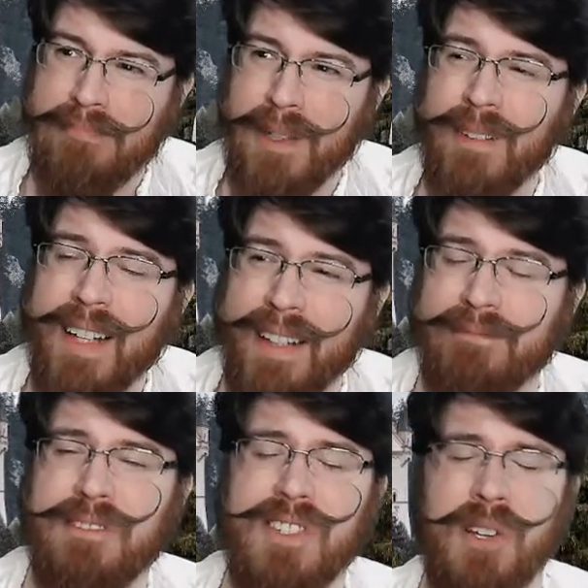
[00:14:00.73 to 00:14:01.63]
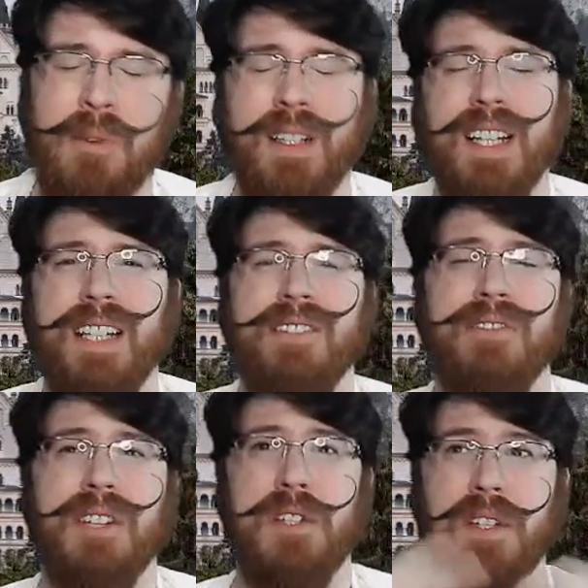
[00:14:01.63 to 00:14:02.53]
Okay, so what kind of
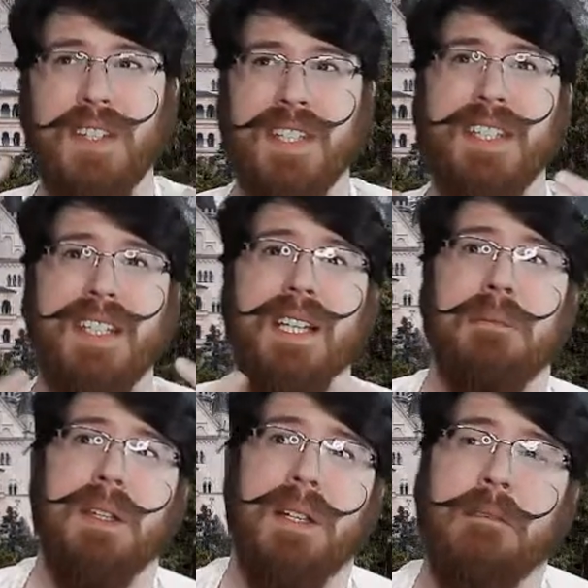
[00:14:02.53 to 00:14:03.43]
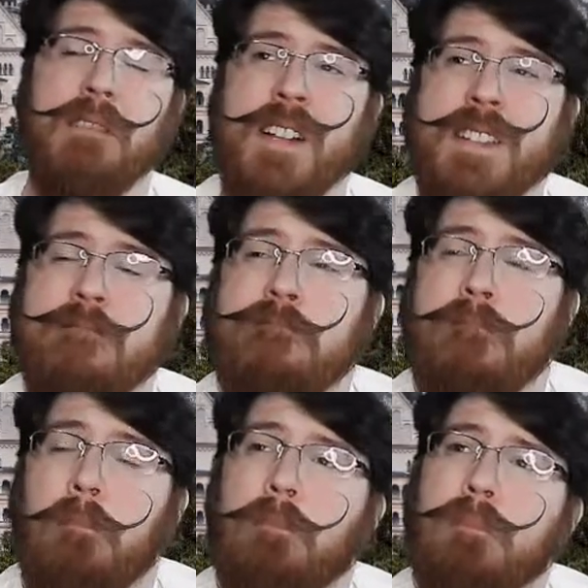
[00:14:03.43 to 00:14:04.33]
adventure does this take me
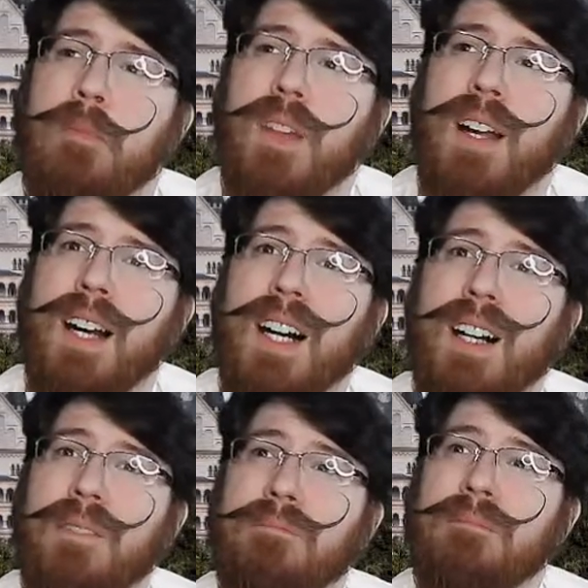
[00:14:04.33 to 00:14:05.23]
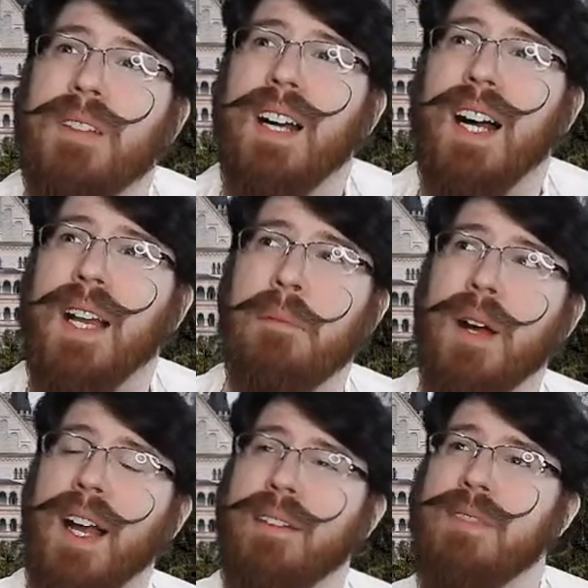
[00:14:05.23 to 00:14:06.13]
on?
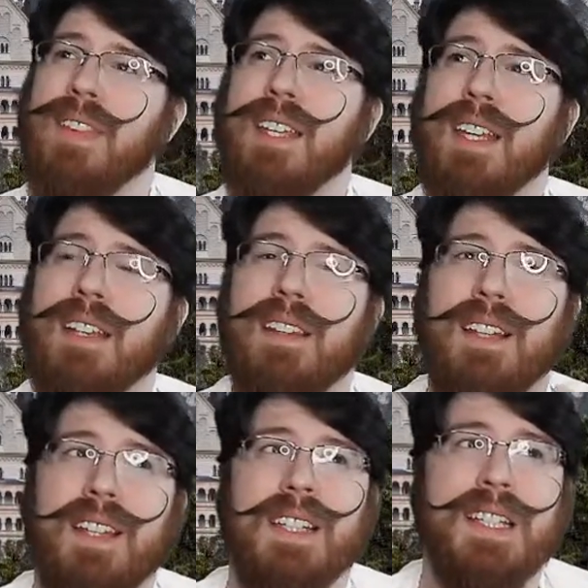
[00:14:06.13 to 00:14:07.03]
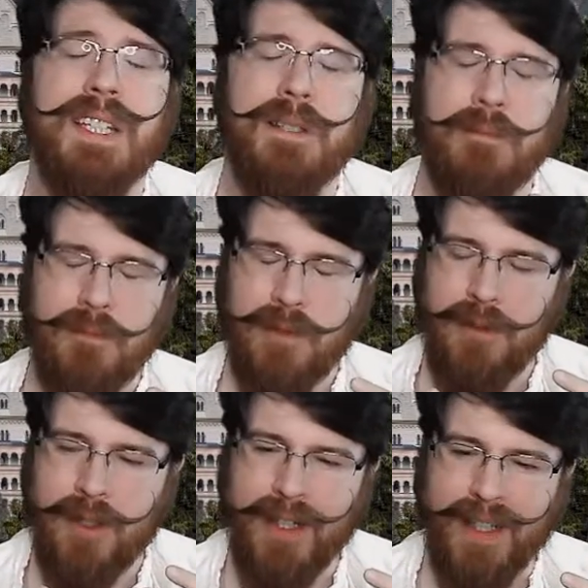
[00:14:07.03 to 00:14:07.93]
I'm thinking that this
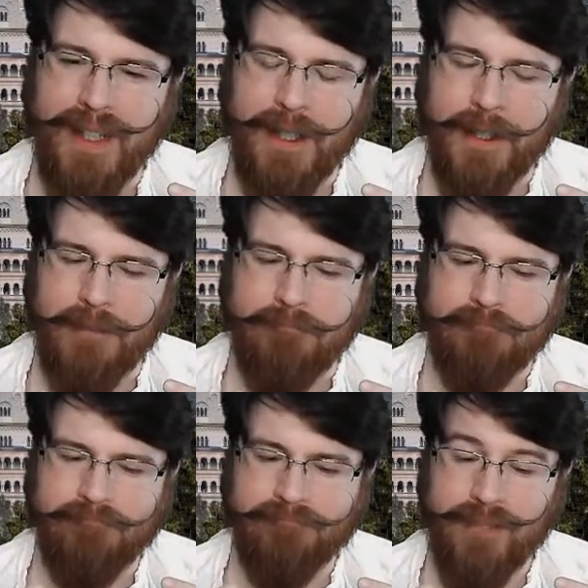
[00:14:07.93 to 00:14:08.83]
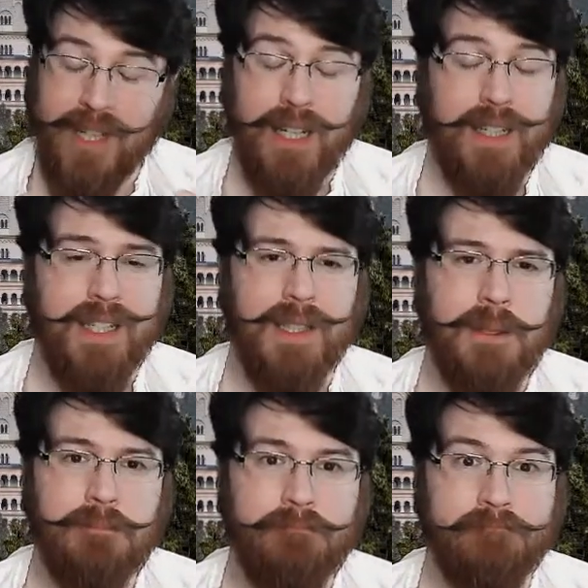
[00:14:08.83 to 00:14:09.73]

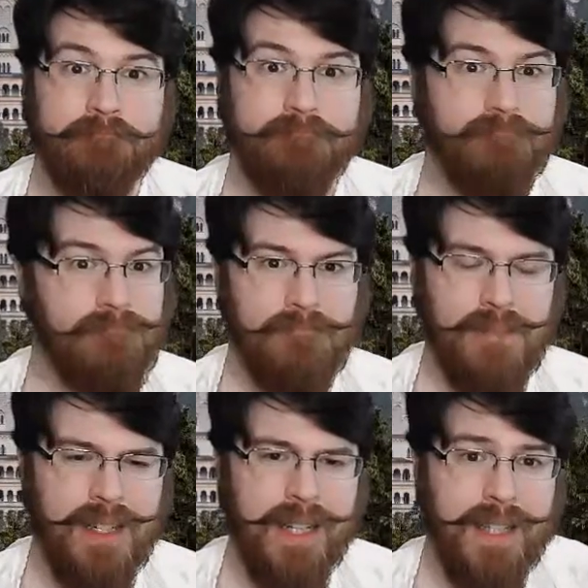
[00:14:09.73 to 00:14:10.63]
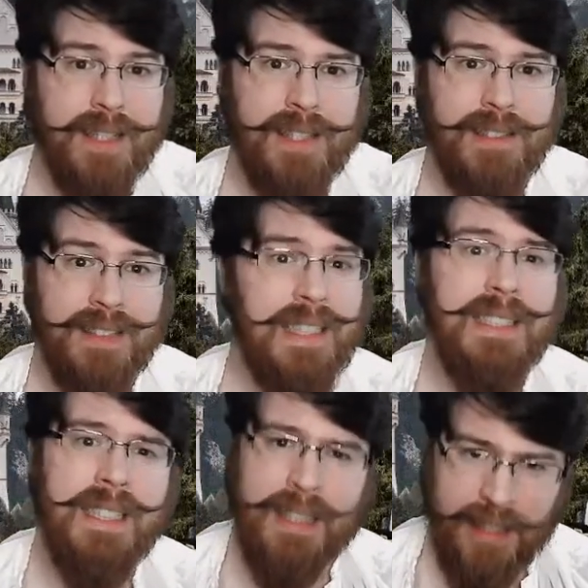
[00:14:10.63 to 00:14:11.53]
cocktail, it is
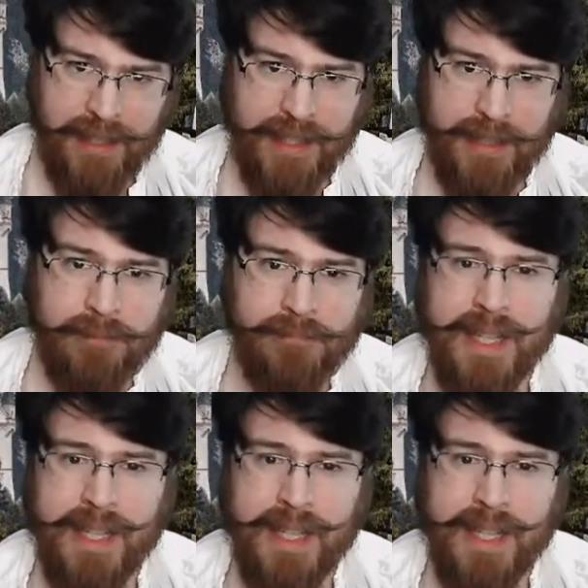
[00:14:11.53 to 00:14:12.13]
legally a cocktail.